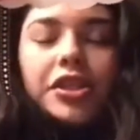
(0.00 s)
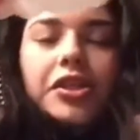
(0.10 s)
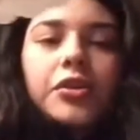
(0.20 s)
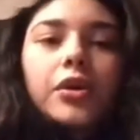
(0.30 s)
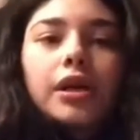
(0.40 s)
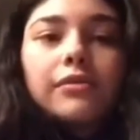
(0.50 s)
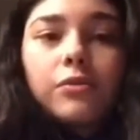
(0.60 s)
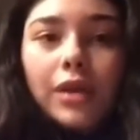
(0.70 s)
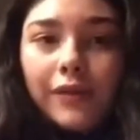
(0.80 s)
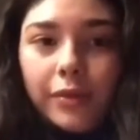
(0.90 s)
or
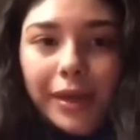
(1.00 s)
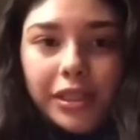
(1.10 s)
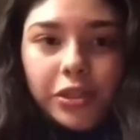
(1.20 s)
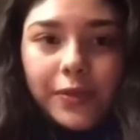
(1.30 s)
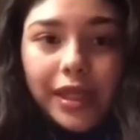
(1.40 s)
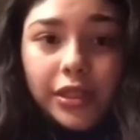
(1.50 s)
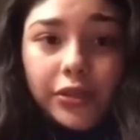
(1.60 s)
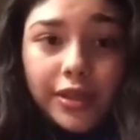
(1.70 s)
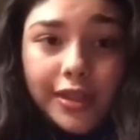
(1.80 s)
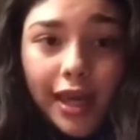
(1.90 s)
whatever measurement you
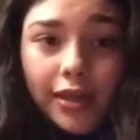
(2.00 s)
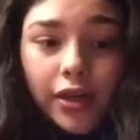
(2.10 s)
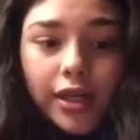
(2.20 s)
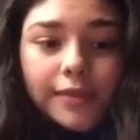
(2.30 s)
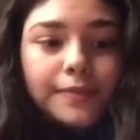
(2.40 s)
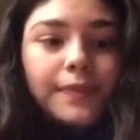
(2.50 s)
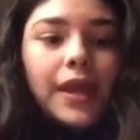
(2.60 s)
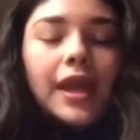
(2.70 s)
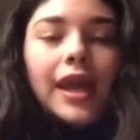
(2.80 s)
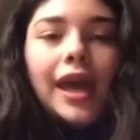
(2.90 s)
decide on,
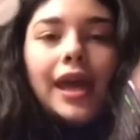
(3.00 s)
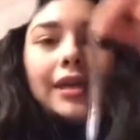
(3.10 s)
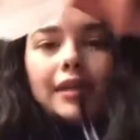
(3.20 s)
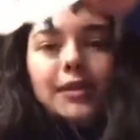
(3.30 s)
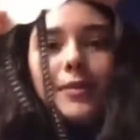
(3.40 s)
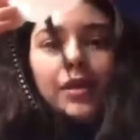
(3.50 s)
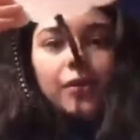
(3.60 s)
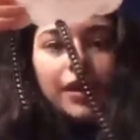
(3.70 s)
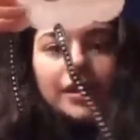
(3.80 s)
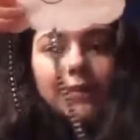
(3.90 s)
and the middle
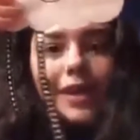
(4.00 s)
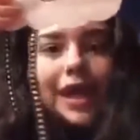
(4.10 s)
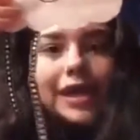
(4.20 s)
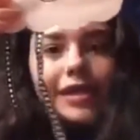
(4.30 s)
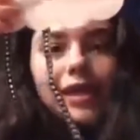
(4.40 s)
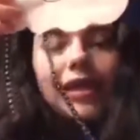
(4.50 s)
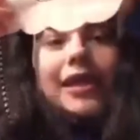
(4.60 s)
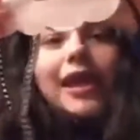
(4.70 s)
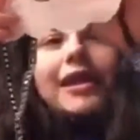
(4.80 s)
one can be anything, and